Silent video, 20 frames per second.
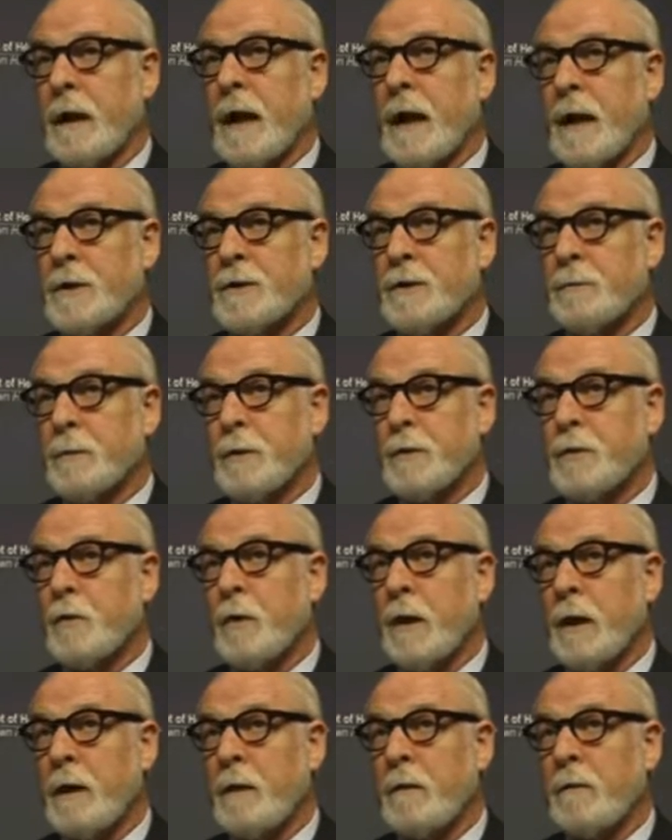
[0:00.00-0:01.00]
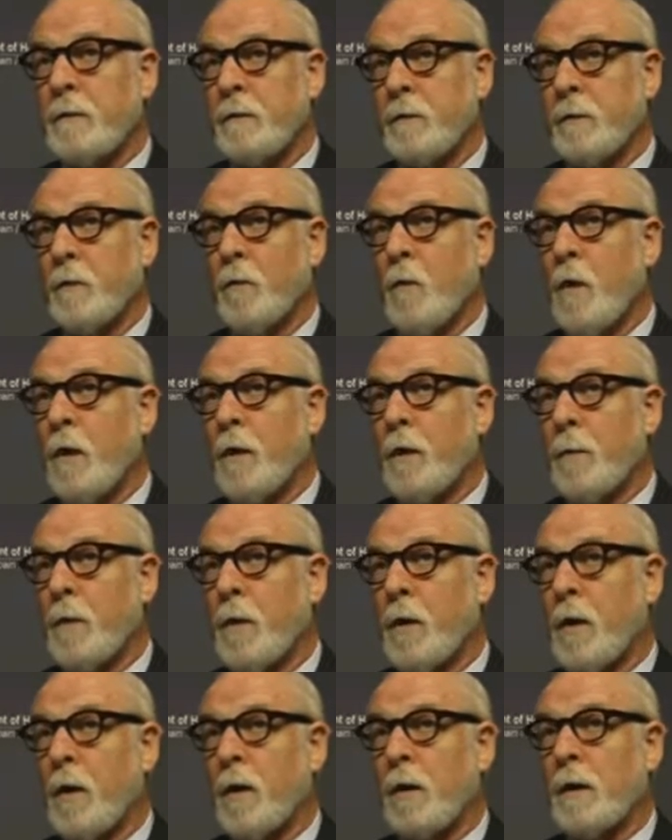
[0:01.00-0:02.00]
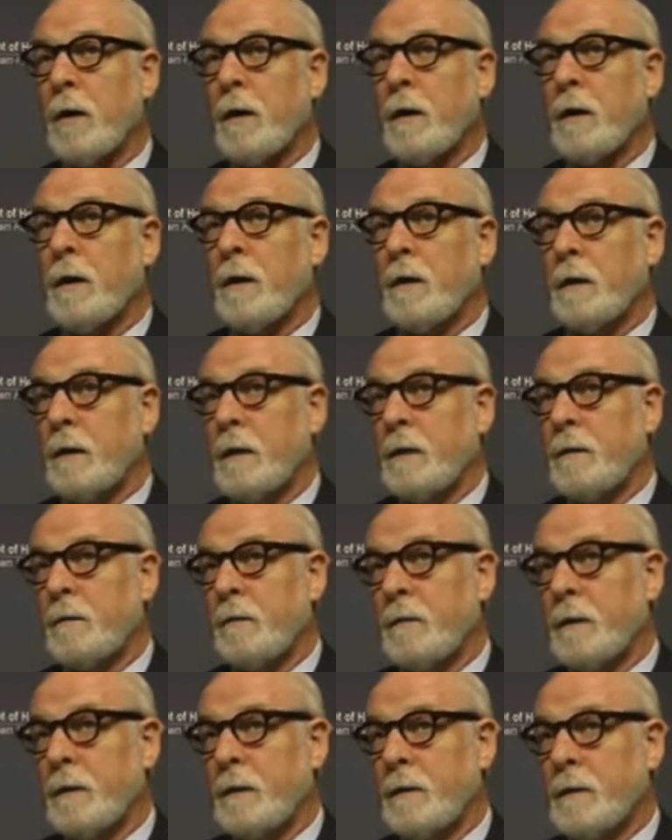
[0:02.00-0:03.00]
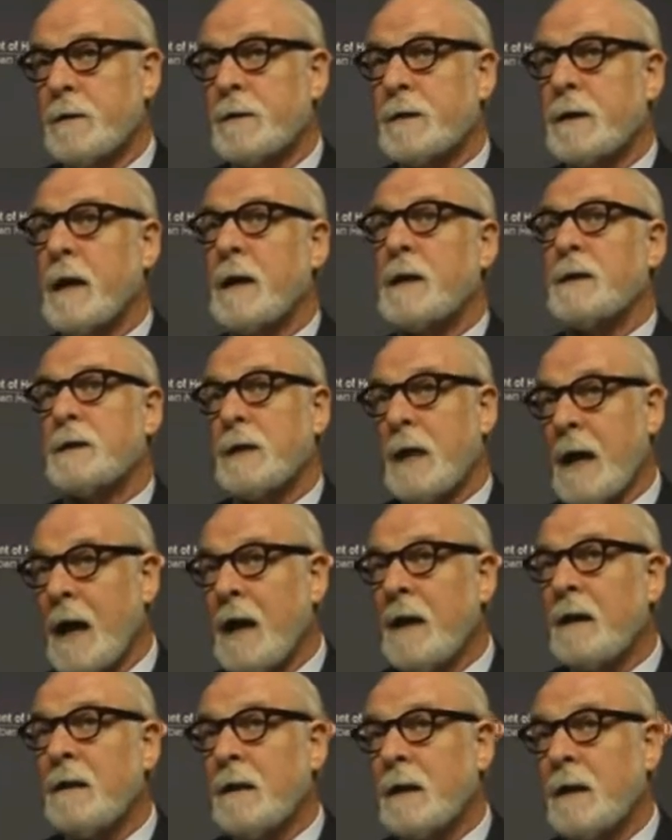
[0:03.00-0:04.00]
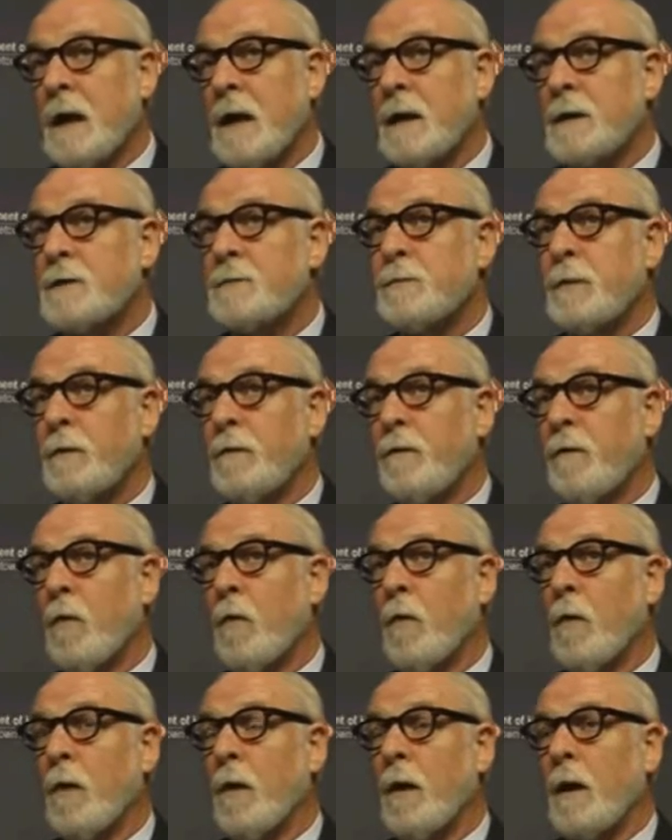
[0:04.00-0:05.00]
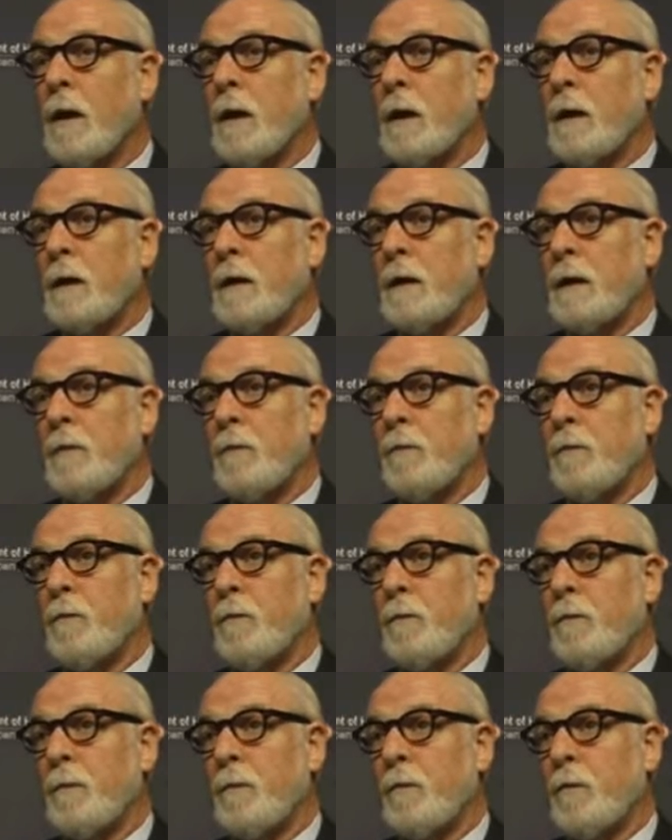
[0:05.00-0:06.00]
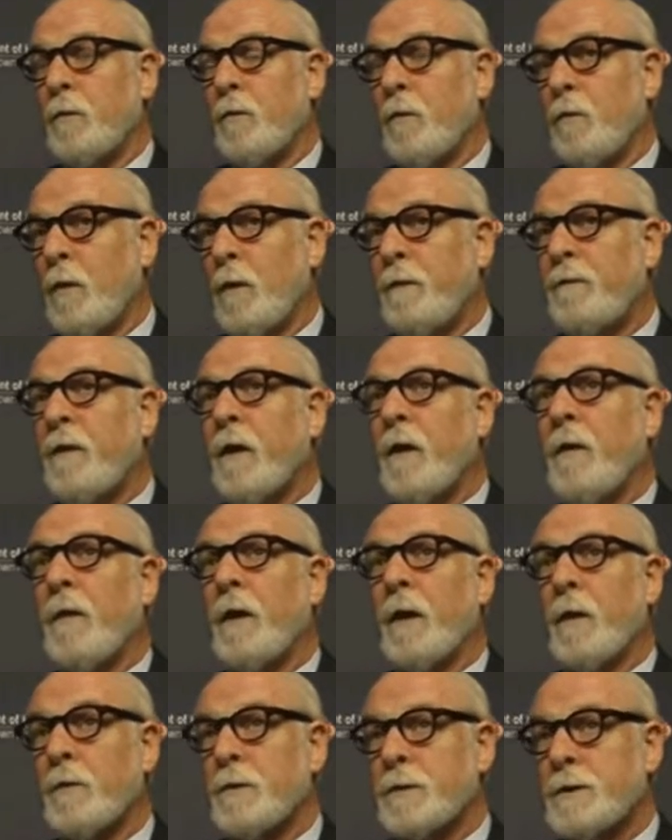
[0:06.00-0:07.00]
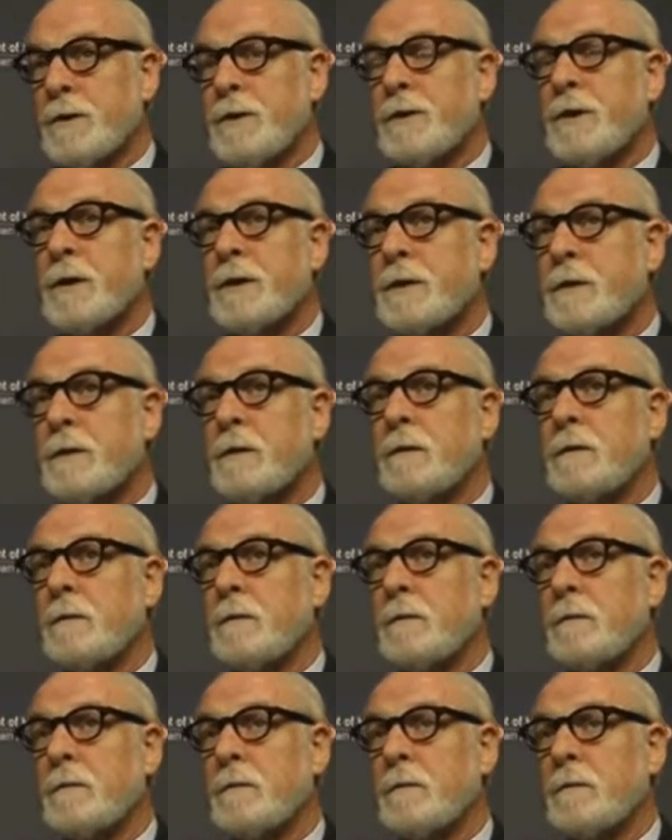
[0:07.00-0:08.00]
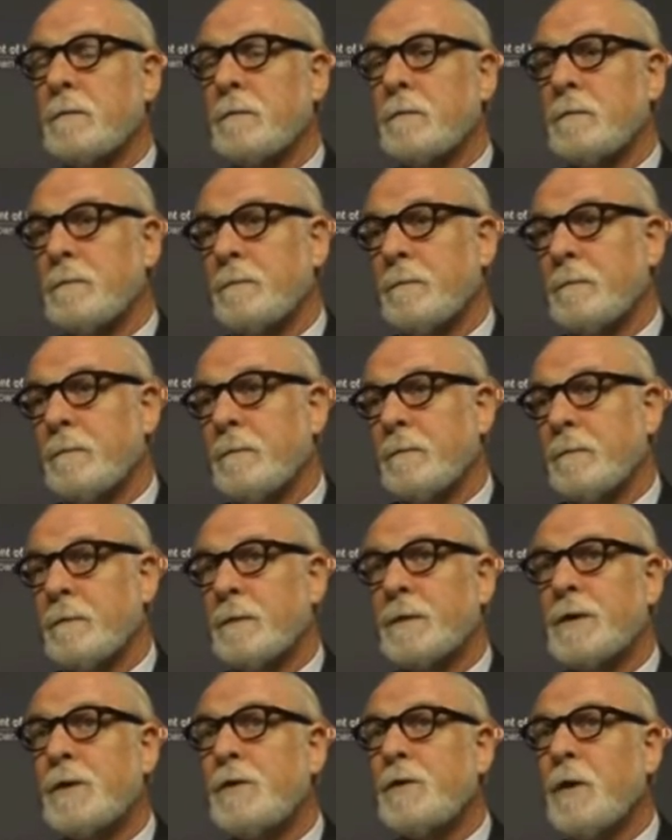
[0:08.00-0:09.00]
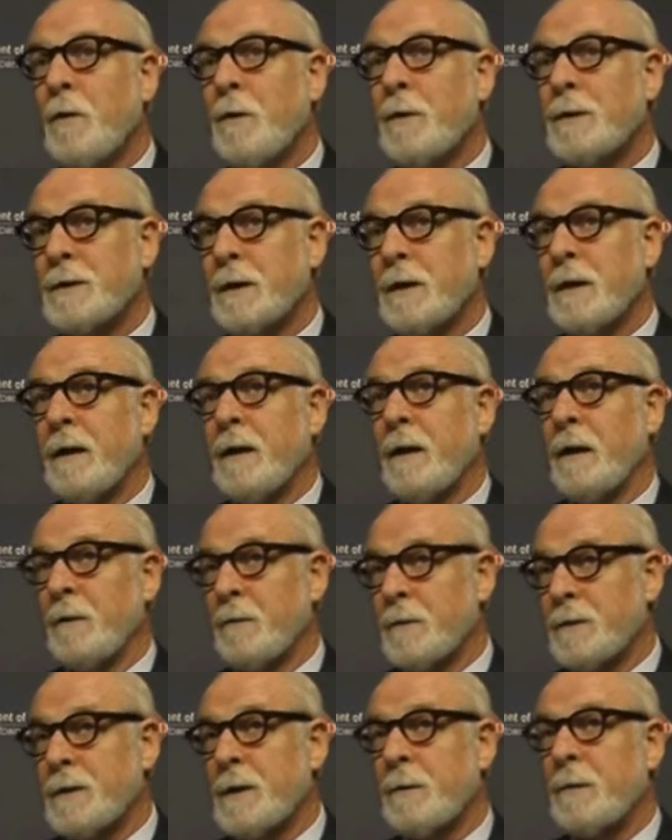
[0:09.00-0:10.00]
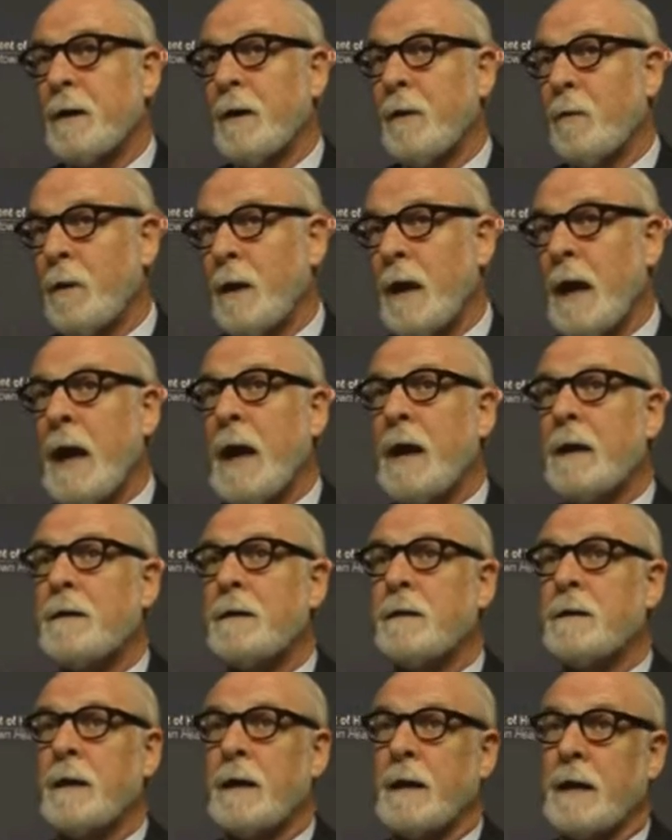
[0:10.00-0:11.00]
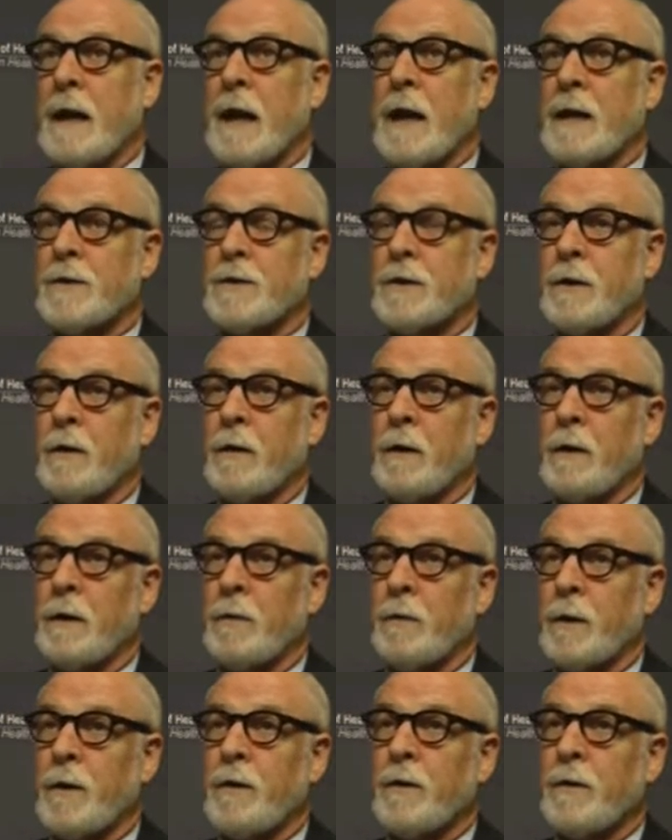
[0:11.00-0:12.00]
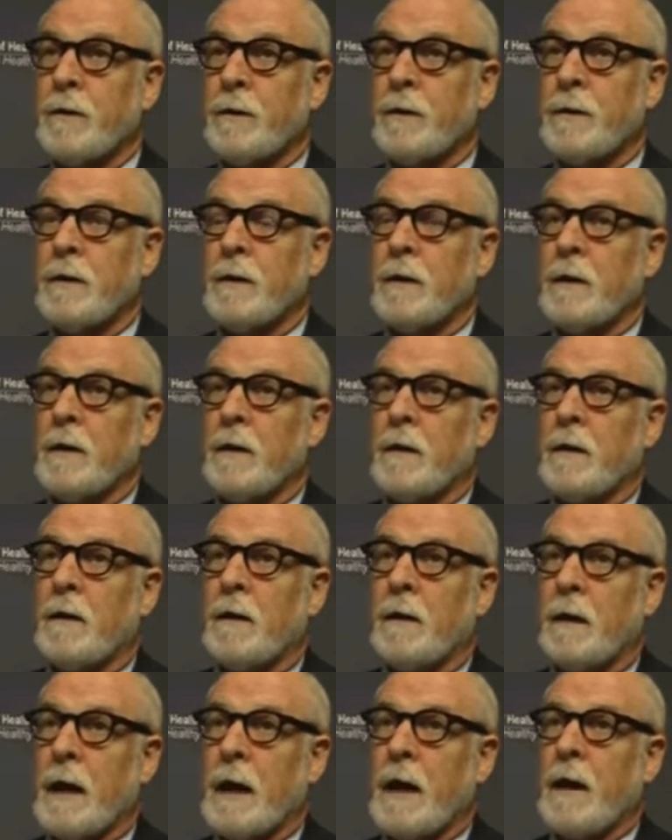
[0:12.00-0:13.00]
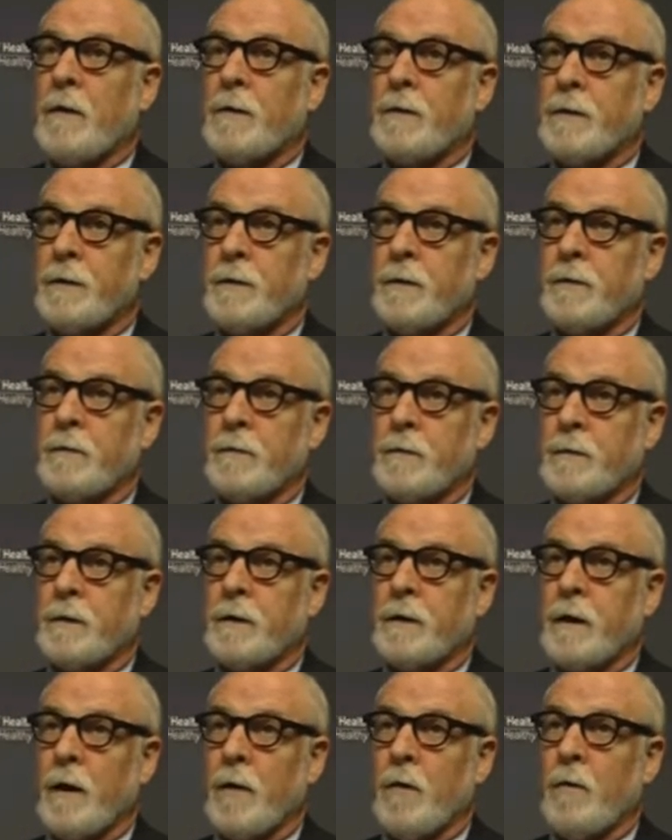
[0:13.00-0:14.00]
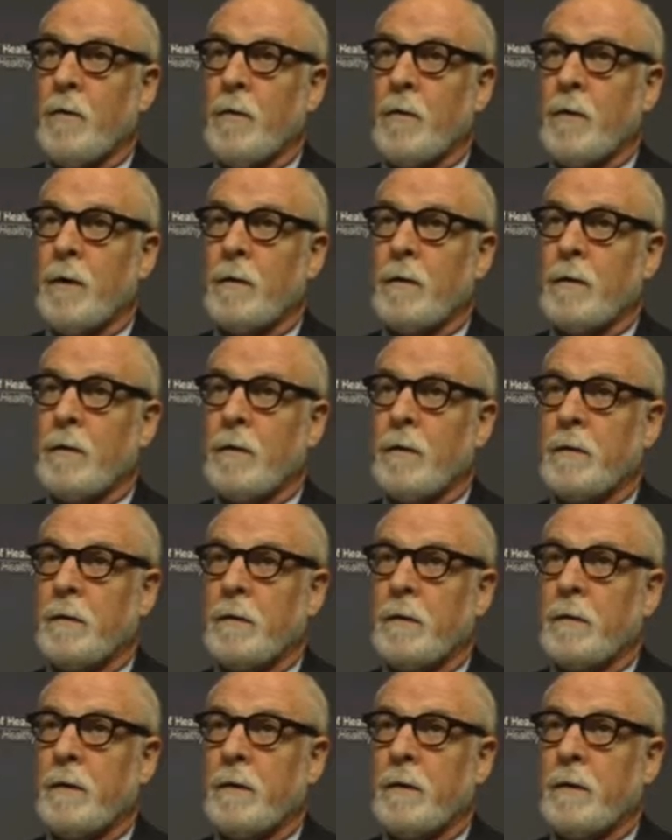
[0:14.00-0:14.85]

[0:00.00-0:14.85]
connection between the water park in this case and the case before, we felt that it was just too coincidental. It was something that we had to take action on, that we couldn't allow to go